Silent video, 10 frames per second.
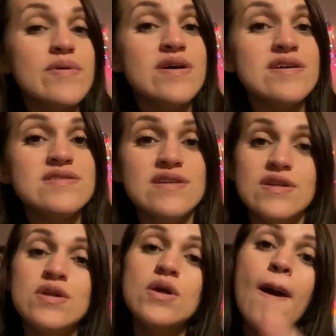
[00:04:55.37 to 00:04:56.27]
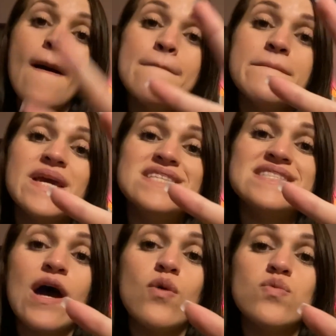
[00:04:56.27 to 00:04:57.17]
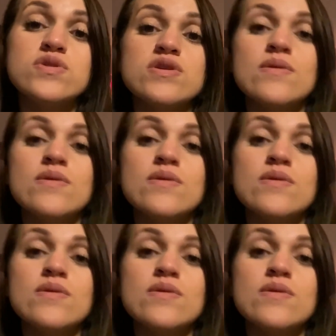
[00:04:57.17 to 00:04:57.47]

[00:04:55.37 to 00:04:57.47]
bless and peace out.